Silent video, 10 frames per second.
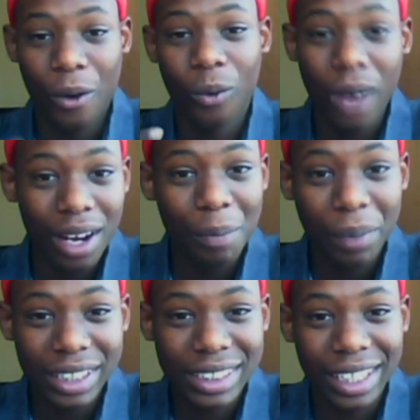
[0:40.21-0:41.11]
When a
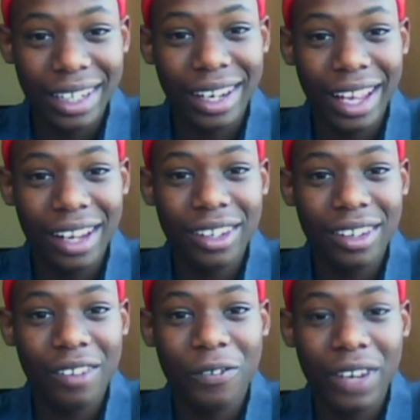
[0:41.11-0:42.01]
person in
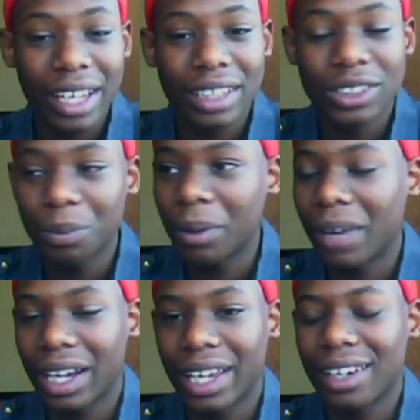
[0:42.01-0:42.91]
the freaking
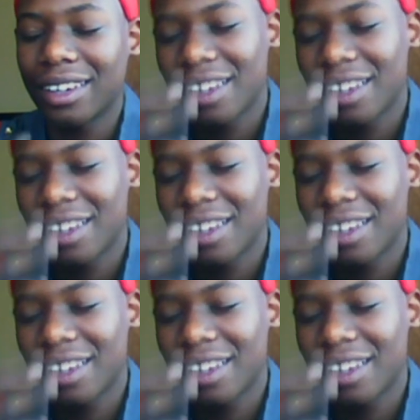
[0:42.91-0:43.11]
supermarket,